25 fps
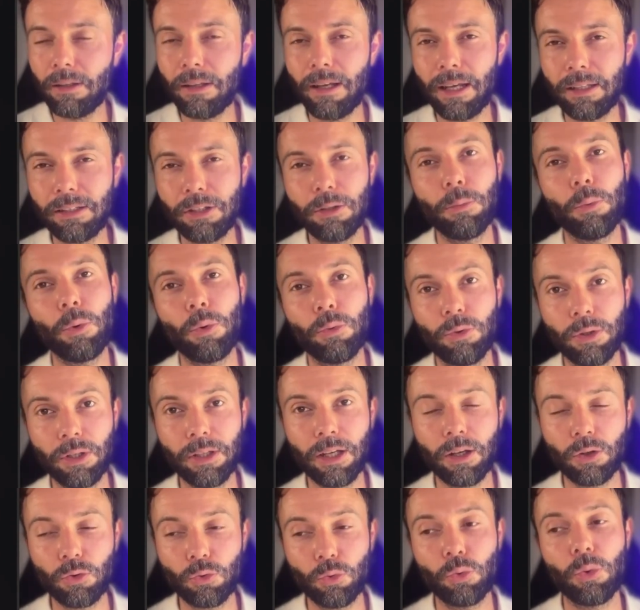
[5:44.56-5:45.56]
that's a movie
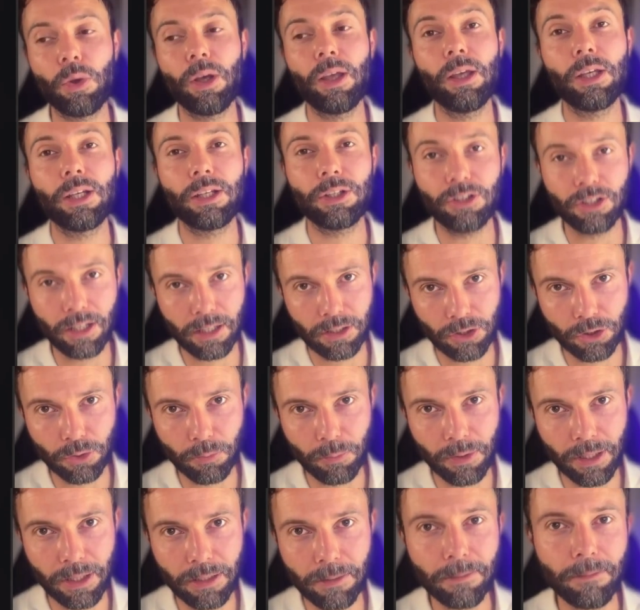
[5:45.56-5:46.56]
that really touched
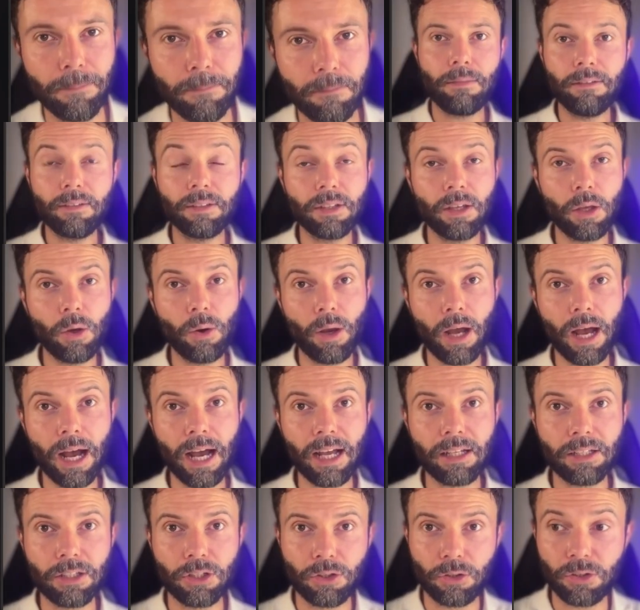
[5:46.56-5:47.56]
me. So
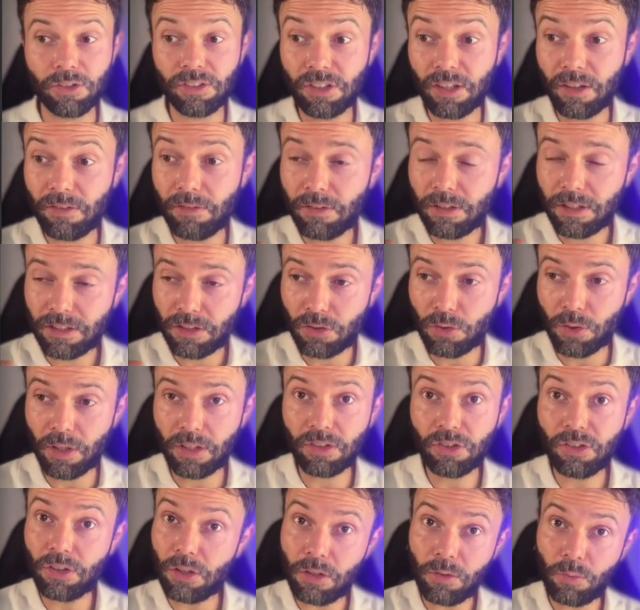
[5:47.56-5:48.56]
ask yourself this
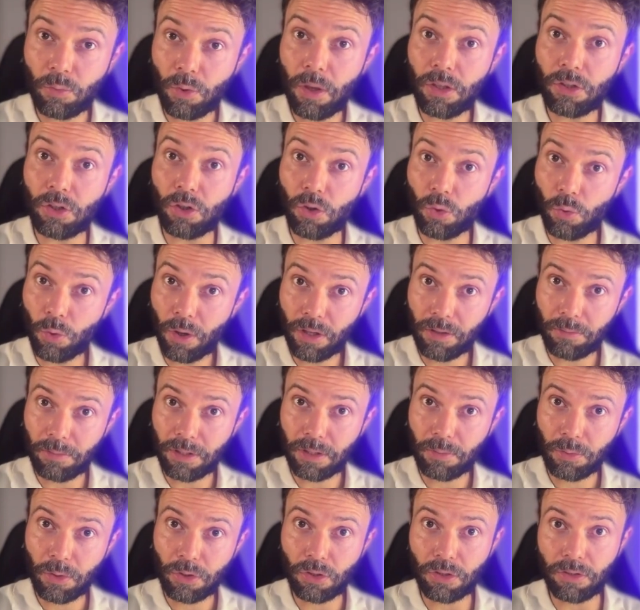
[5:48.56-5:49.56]
question. What do you want
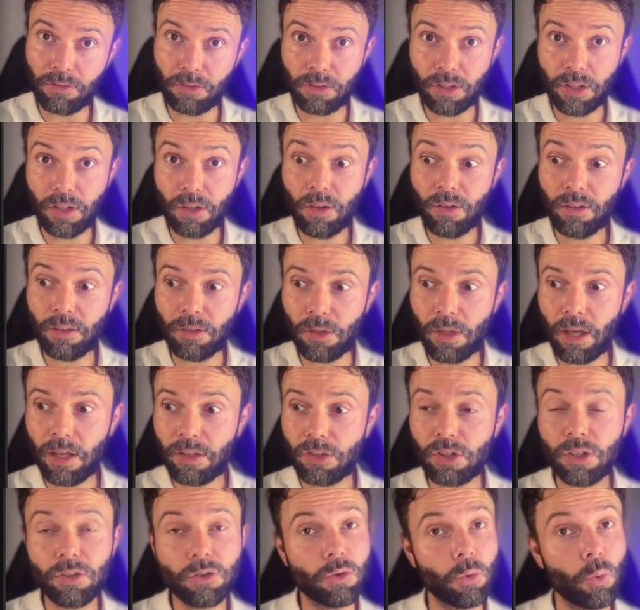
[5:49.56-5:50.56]
people to feel? Not
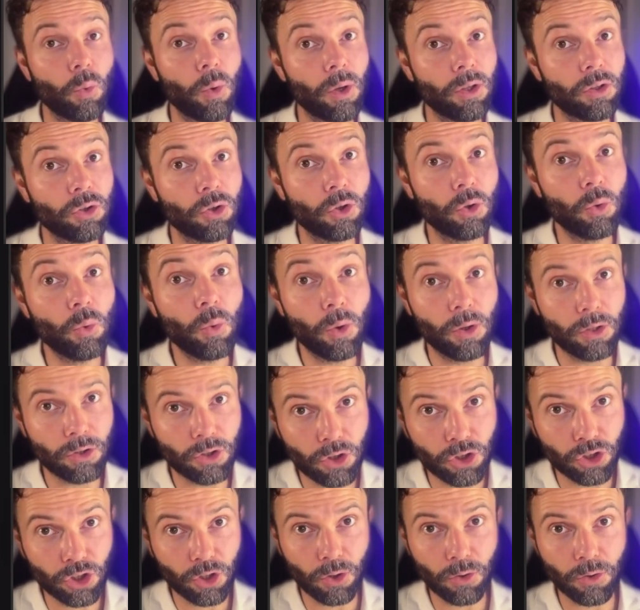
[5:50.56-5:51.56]
just what do you want
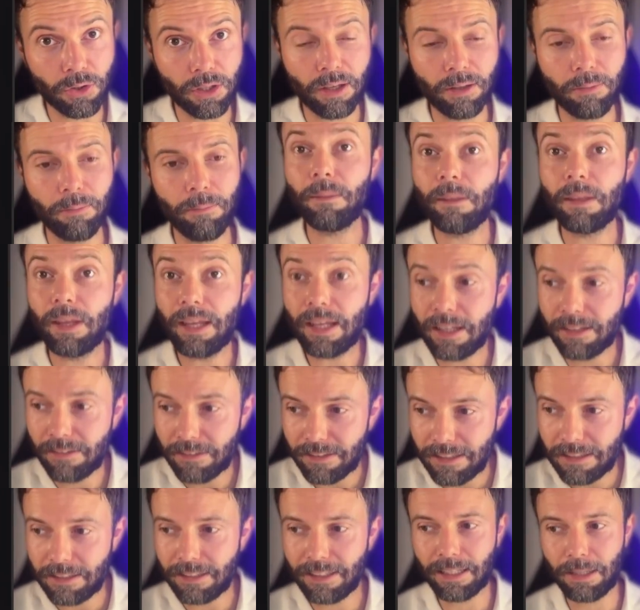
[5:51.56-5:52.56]
to show them? And it's
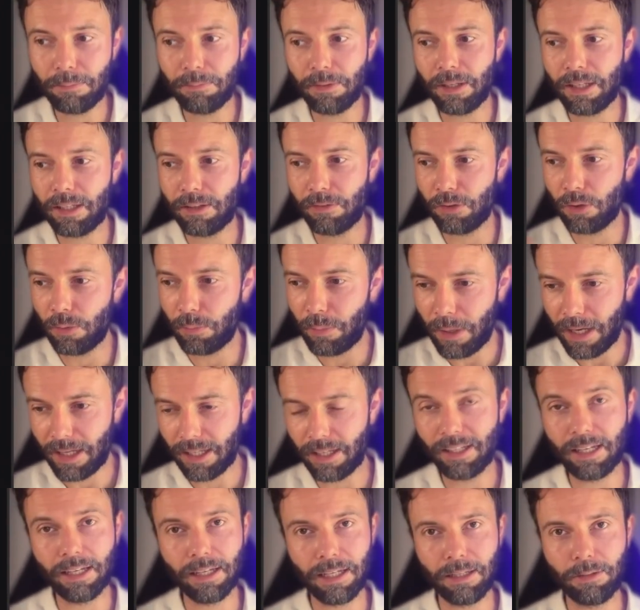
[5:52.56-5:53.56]
the same thing if you're
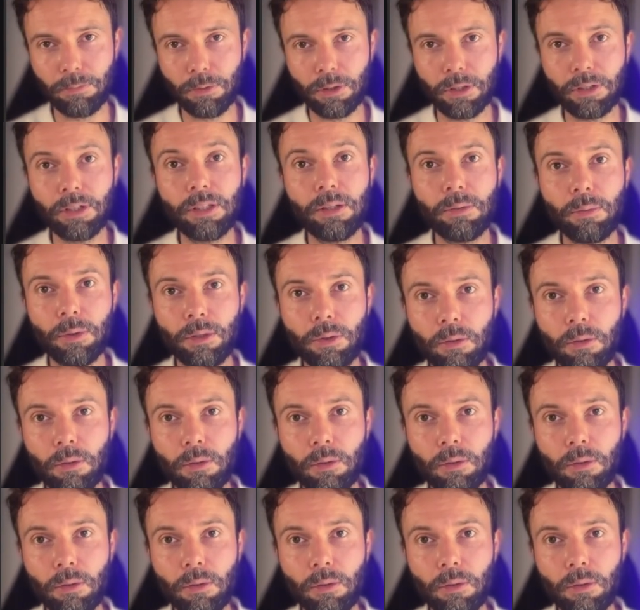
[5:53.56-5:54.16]
making an advertisement.